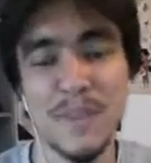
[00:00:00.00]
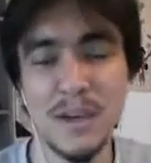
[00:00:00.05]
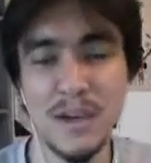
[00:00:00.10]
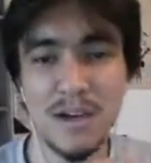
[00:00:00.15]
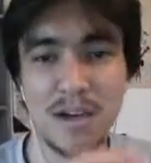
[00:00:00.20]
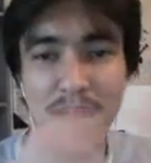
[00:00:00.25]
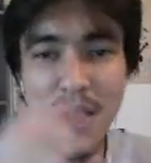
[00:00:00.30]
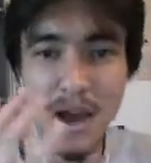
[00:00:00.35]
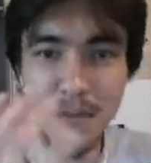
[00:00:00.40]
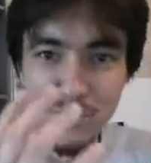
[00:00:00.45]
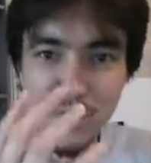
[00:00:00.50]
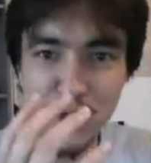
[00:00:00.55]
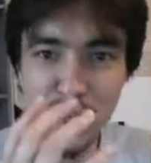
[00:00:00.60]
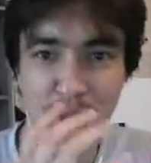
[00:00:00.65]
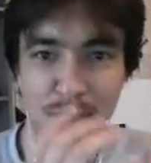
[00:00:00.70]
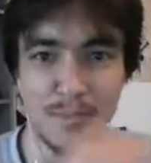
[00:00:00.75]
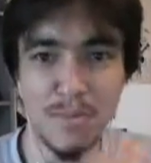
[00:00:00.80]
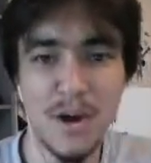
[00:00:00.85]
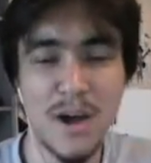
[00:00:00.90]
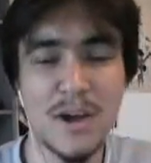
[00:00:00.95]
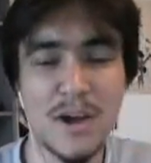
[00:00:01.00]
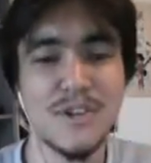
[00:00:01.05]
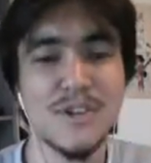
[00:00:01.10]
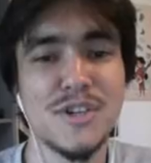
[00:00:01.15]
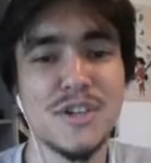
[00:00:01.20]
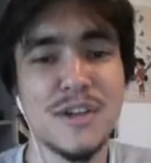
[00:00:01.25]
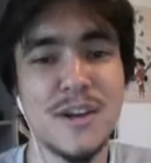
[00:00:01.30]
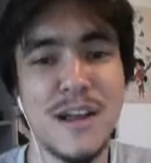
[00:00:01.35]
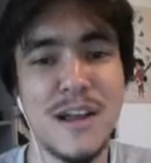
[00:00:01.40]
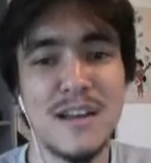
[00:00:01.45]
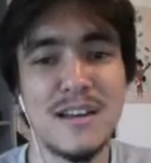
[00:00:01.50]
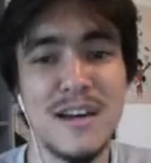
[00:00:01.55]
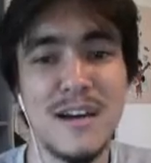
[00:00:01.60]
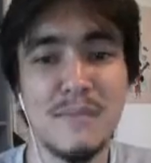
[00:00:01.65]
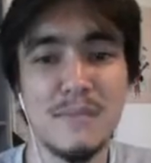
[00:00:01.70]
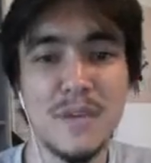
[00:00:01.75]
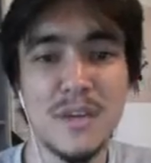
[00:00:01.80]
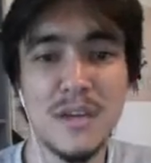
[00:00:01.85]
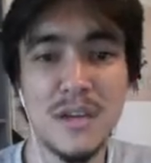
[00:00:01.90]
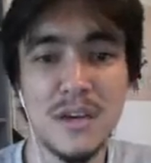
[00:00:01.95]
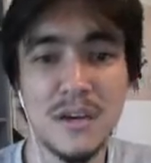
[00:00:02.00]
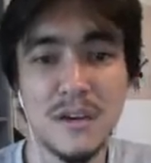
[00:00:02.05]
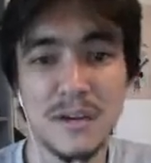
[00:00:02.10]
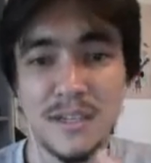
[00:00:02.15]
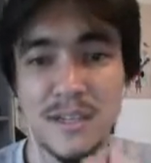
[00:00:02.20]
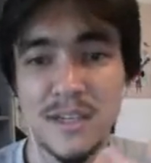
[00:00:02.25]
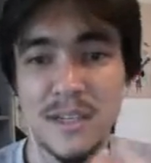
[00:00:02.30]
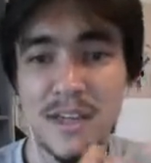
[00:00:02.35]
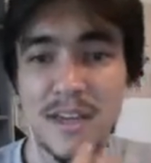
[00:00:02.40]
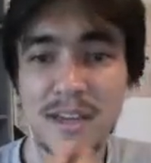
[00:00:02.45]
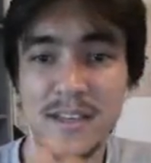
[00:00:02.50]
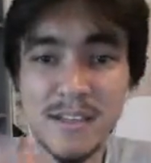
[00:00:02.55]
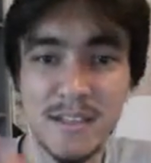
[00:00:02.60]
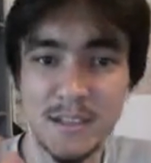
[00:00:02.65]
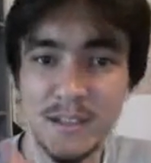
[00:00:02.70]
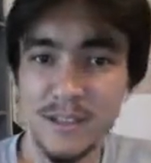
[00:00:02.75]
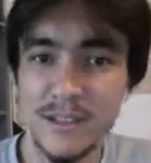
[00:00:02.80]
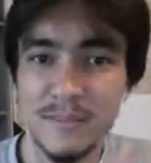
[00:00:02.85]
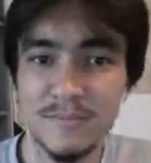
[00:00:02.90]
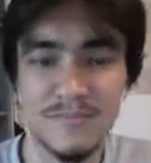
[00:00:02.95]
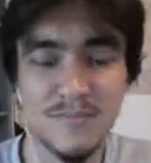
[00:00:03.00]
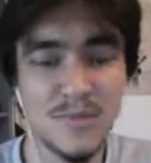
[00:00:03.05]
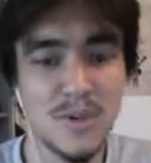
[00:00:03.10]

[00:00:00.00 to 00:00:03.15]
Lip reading: I'm Sean Pottinger, and I'm here today to